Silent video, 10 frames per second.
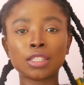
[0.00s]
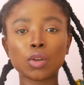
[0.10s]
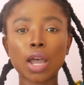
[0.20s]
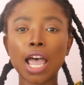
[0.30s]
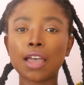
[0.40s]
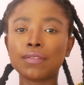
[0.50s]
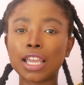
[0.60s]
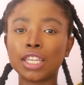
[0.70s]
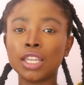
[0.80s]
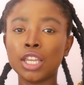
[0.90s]
So I have
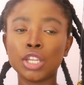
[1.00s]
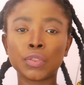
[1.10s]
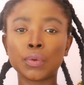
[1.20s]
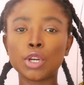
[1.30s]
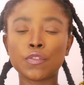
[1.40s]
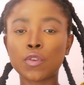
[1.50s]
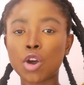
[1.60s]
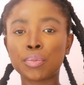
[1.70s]
like 3 or 4